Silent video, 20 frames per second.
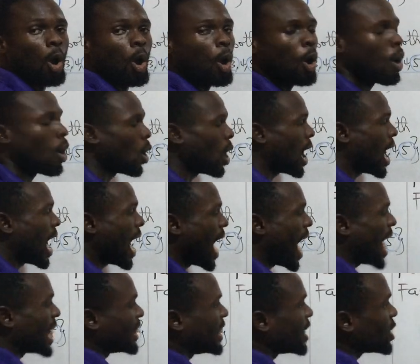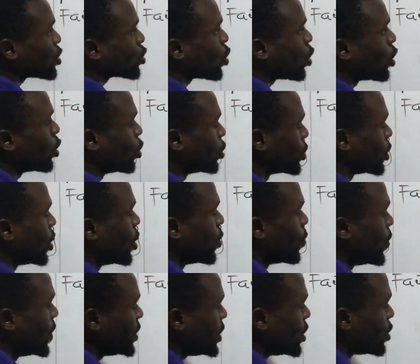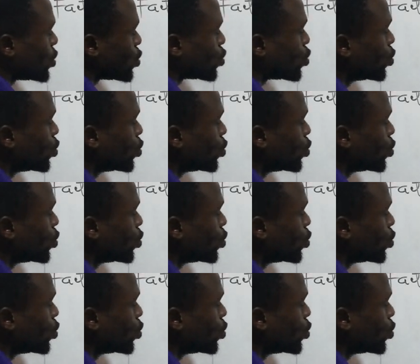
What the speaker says: all at this column, which is